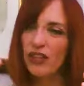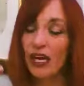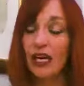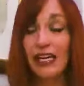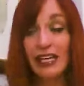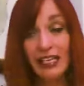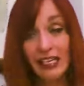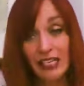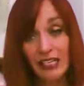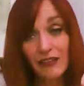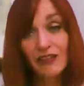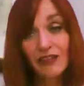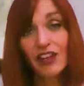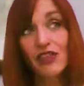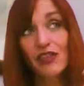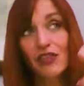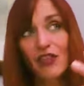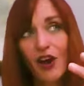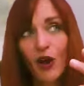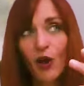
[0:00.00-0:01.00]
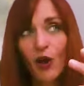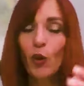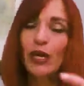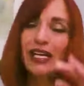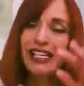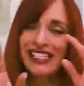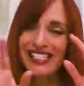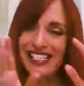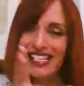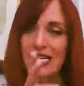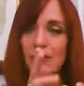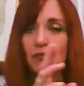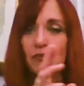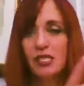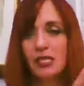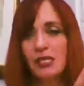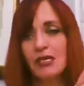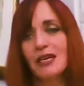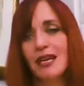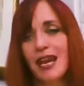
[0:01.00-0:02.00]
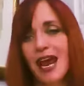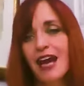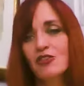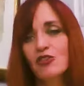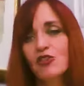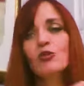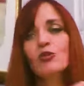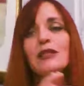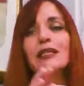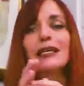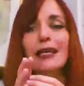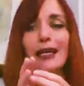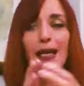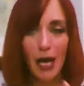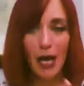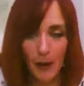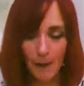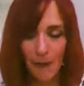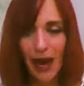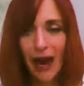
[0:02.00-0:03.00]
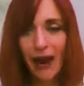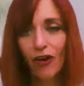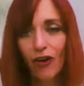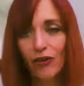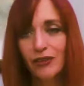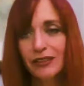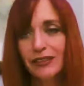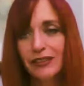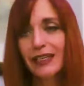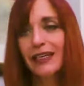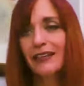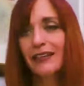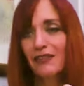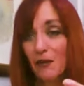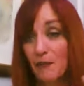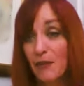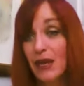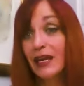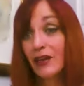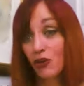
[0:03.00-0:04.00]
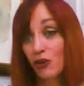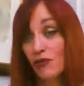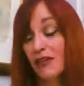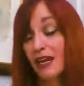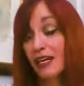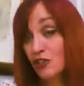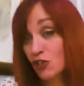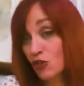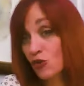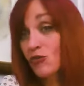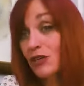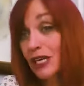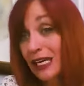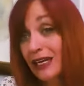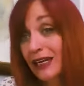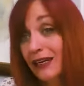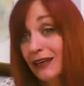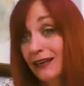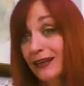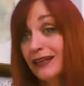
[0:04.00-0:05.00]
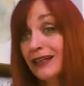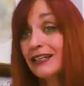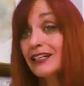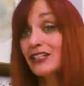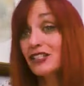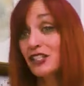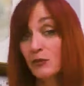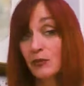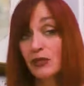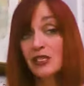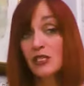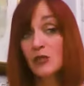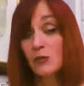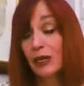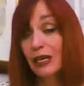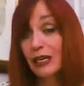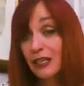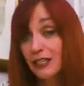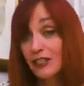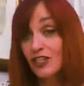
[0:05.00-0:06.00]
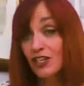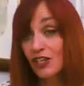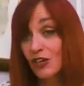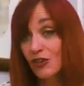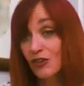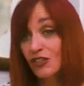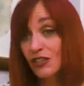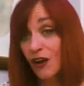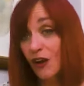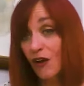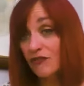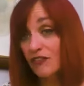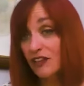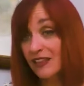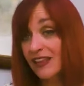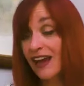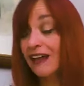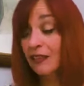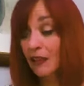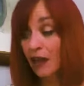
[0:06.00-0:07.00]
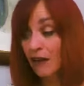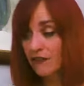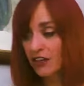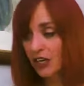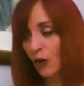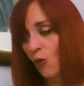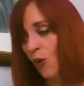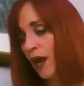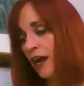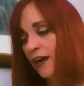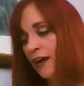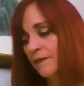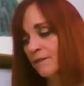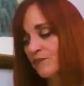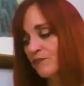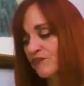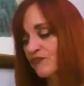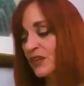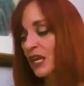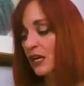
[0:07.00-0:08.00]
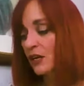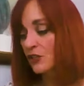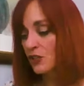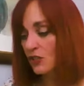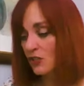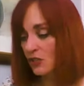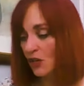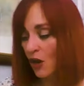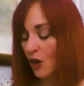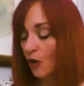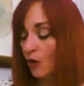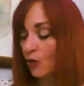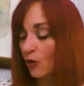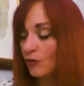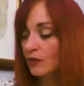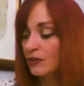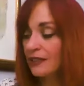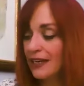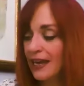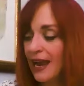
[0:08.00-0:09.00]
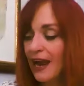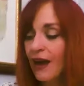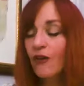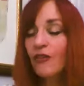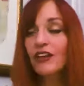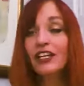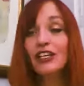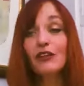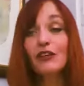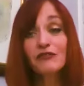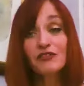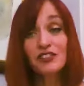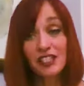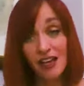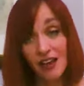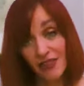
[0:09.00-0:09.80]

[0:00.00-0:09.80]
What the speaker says: the even though, it seems to naturally come out in the manner that you need to be speaking to yourself in that loving way. So now that you've done